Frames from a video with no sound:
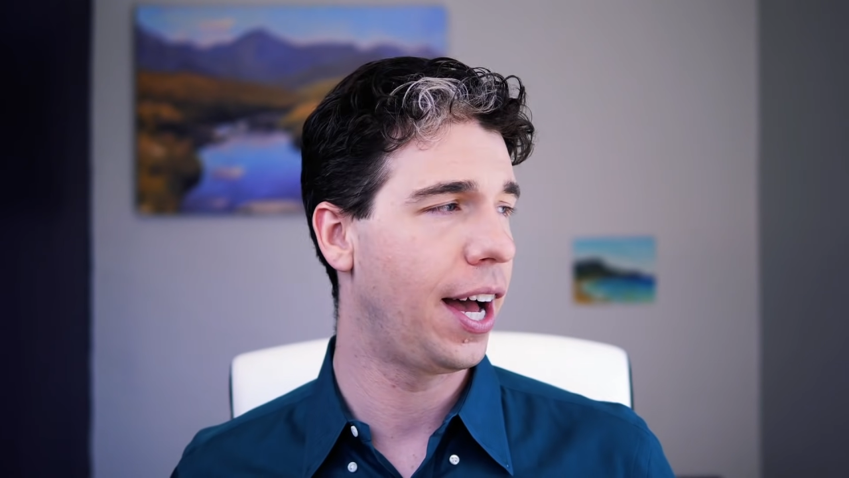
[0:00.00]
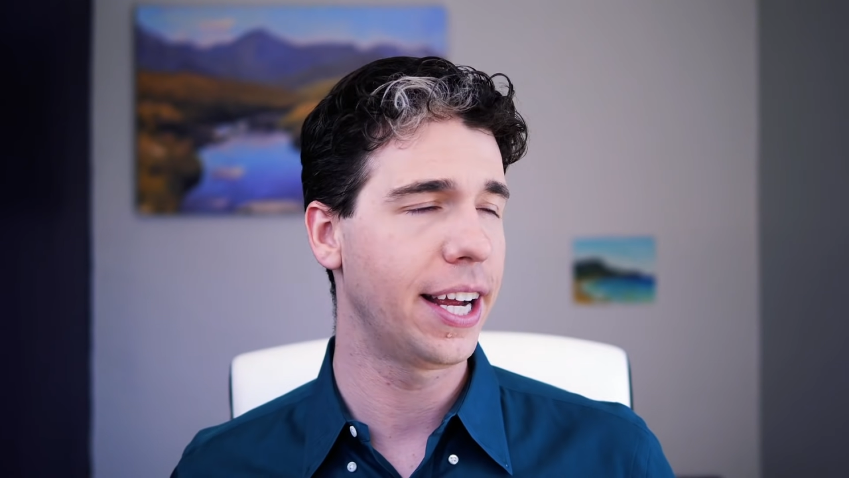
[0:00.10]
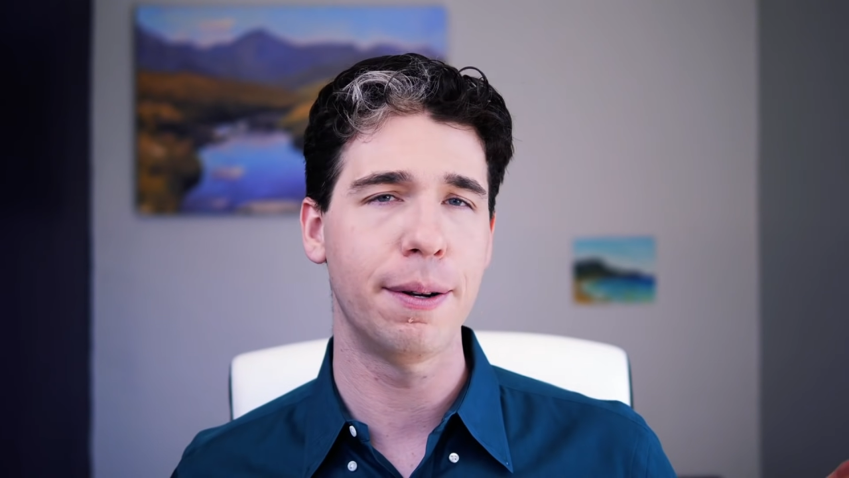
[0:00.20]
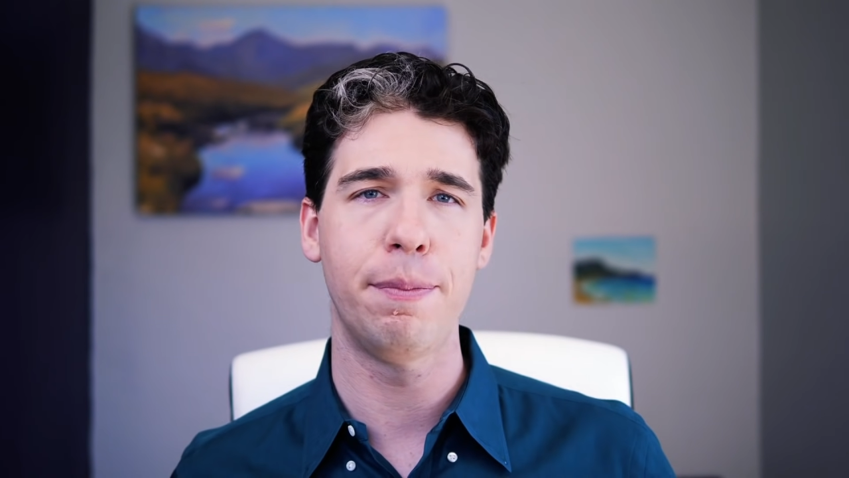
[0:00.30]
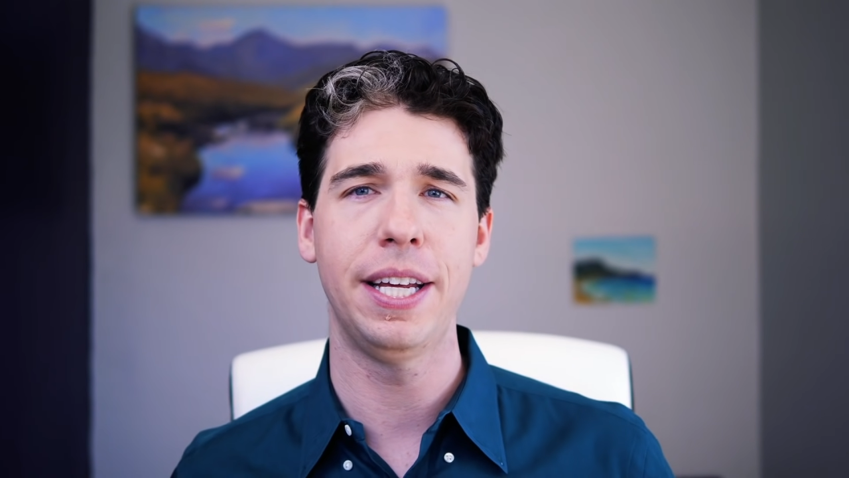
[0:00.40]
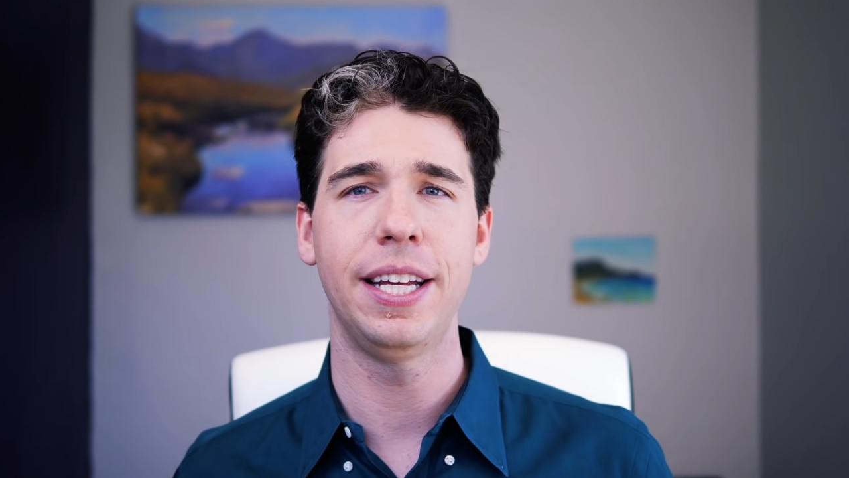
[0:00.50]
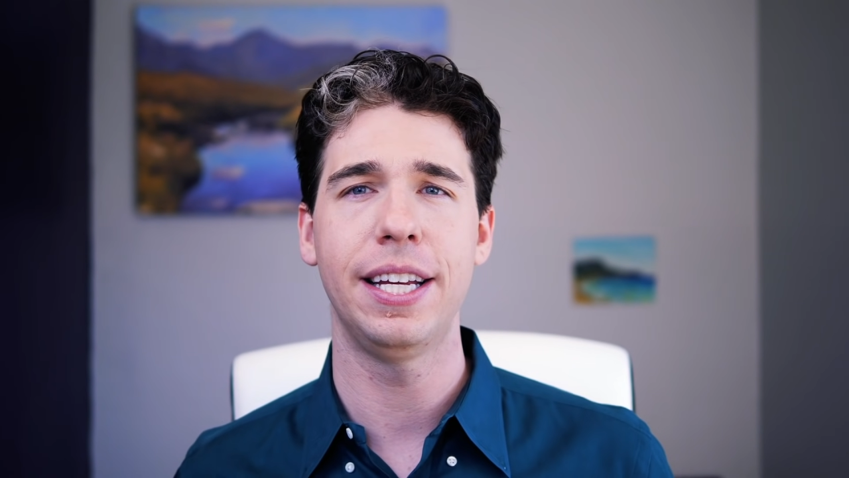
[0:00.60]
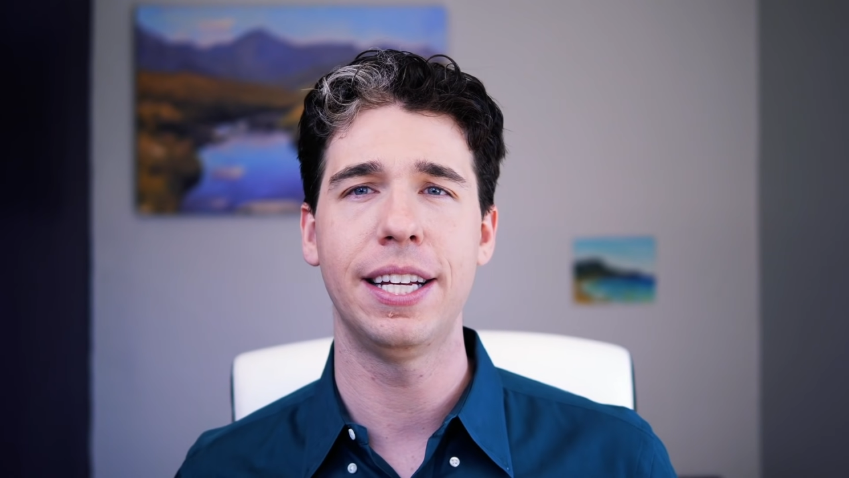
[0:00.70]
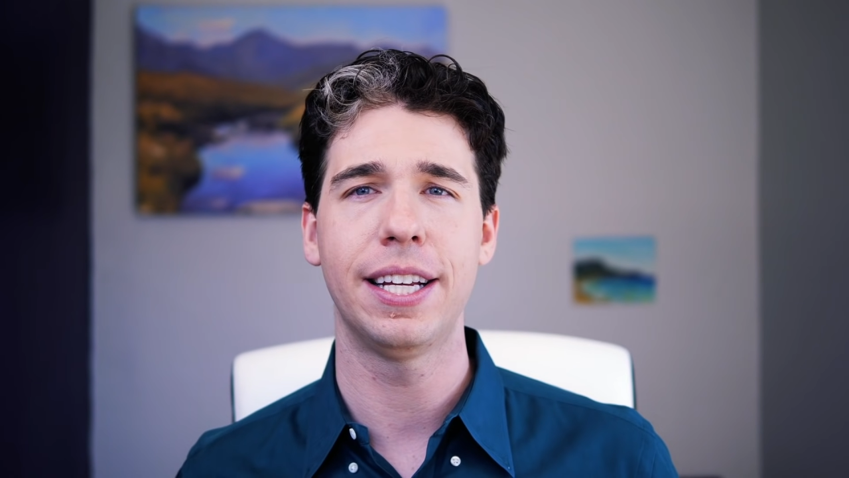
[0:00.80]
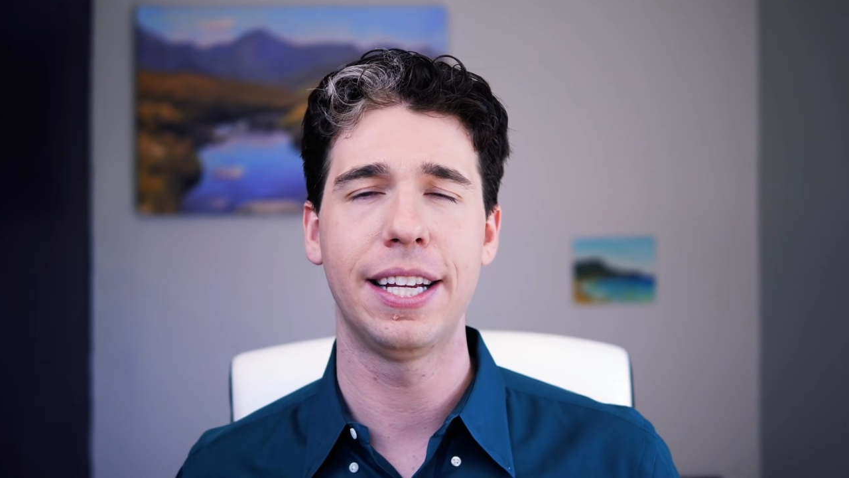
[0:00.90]
I could
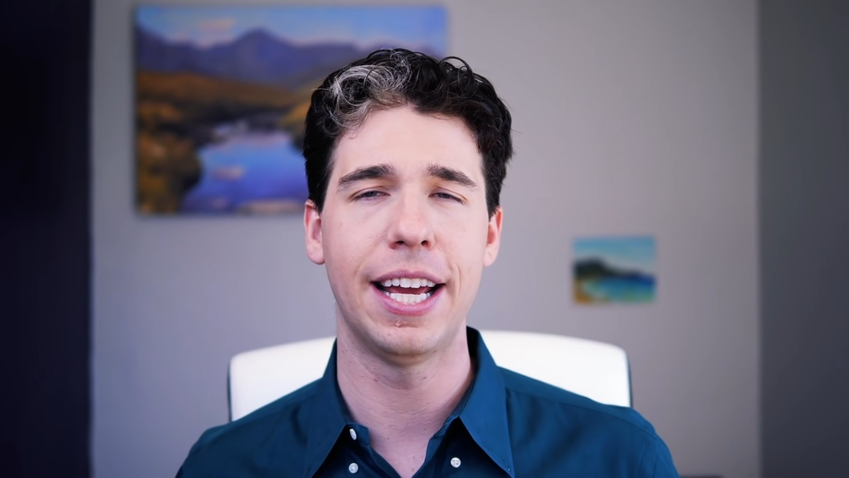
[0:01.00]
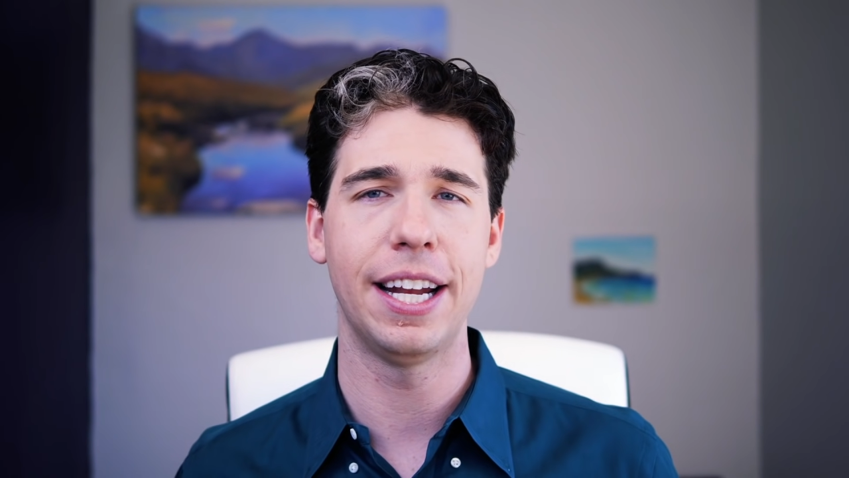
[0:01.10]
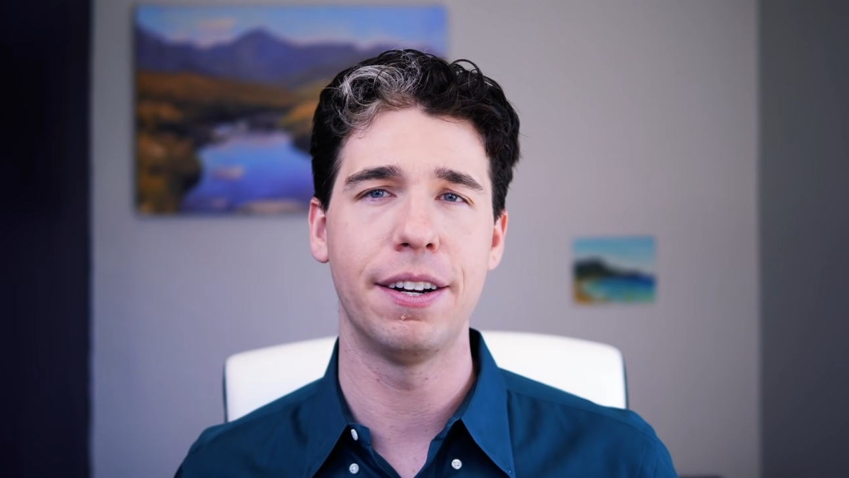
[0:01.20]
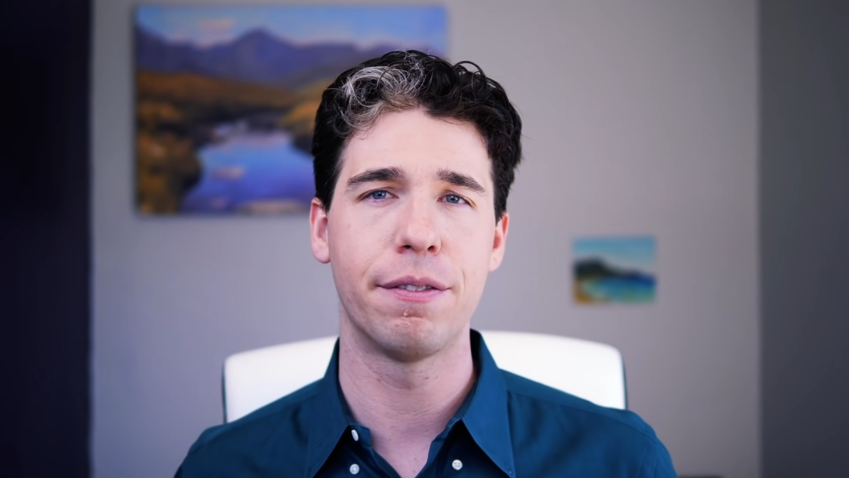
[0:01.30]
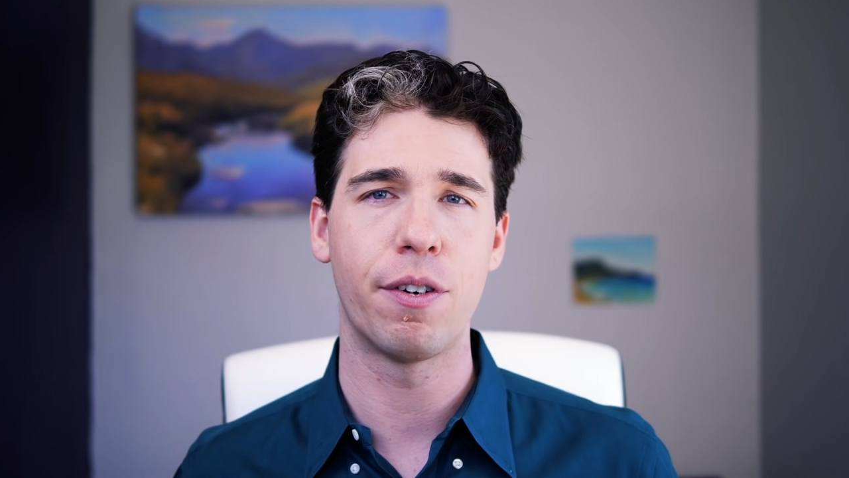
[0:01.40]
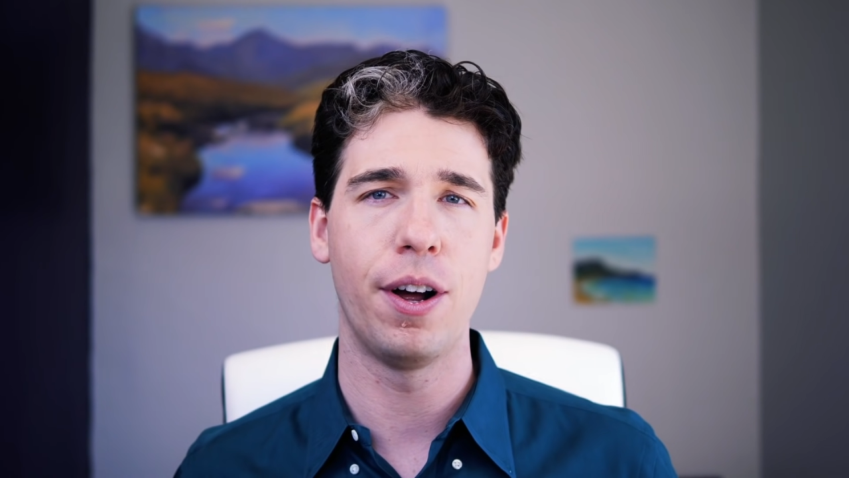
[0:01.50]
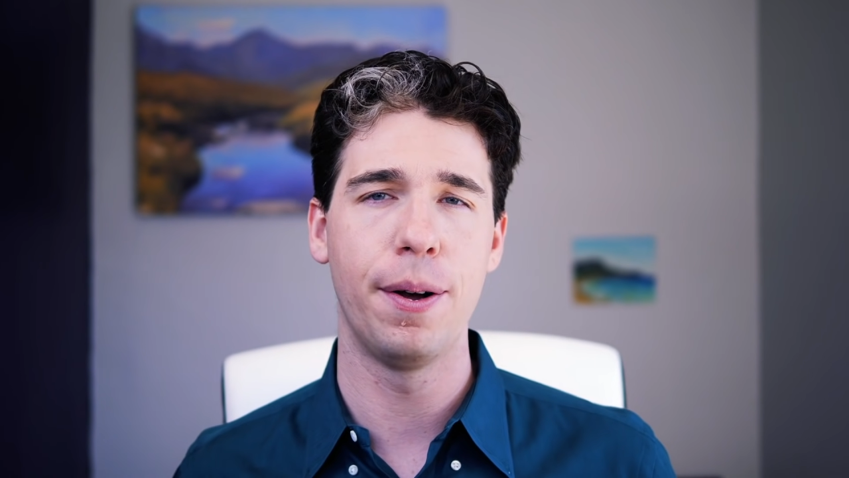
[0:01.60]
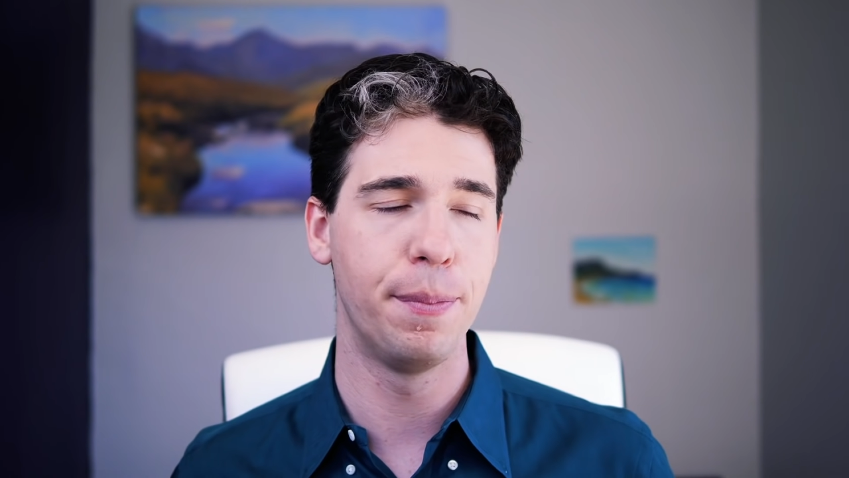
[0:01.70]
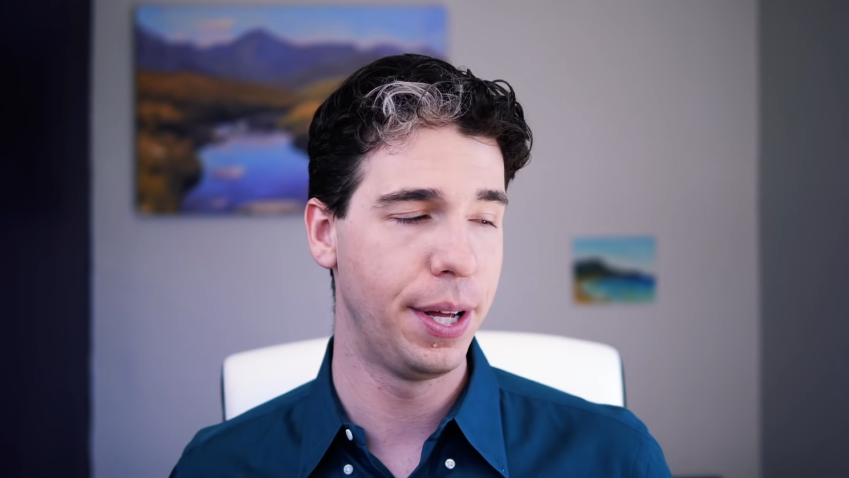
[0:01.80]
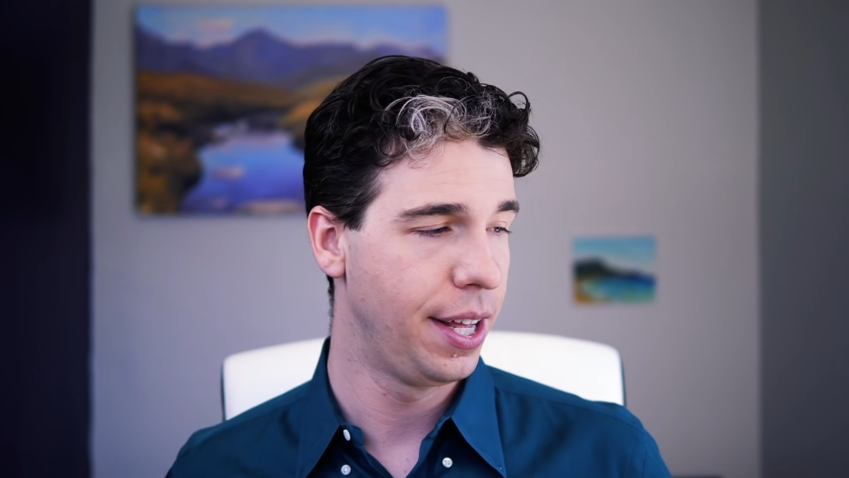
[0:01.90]
be getting
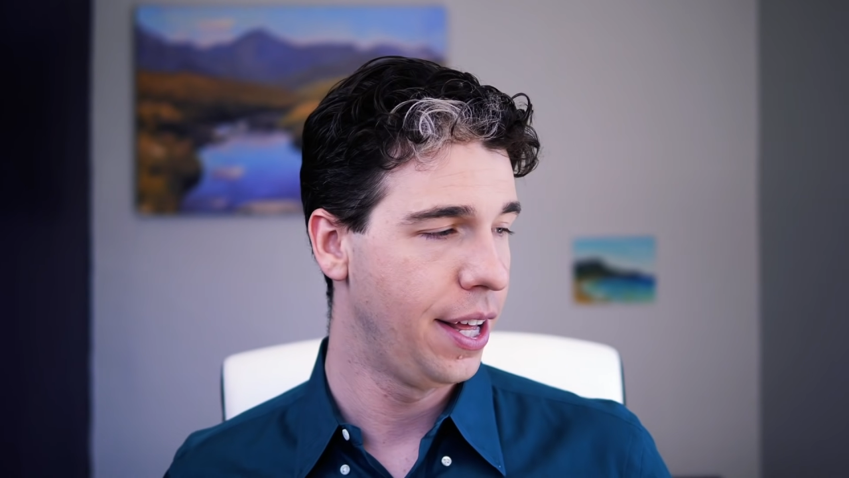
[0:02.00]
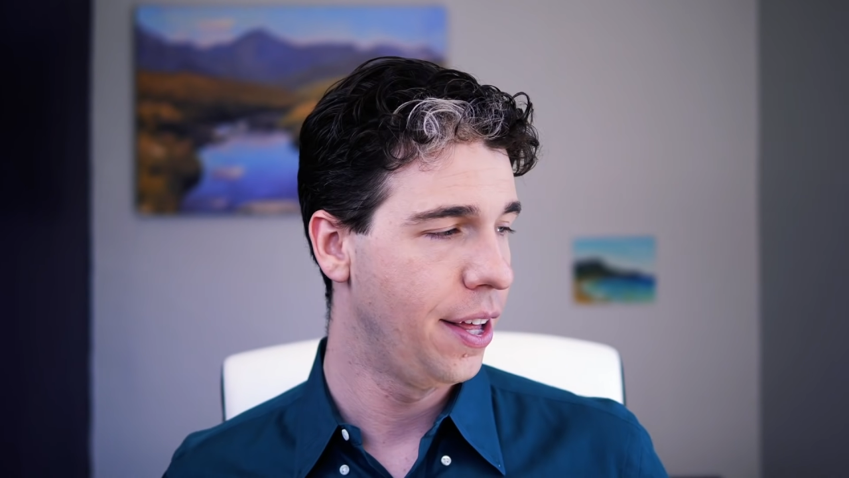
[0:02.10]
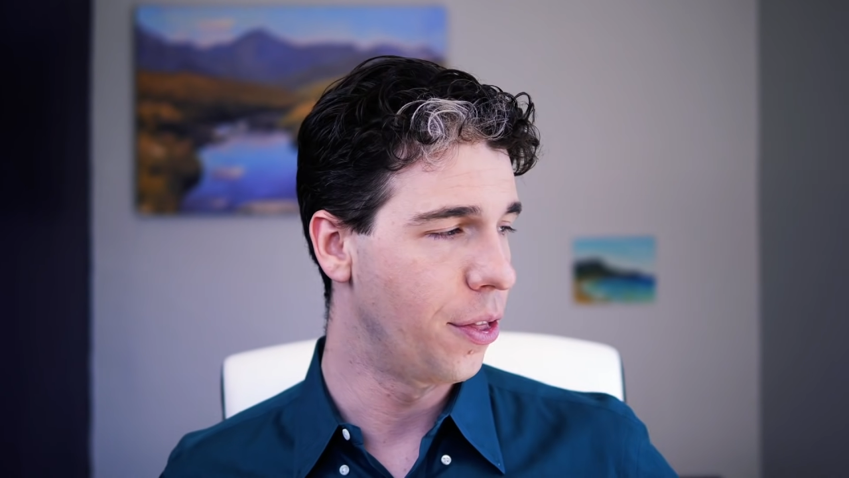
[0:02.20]
from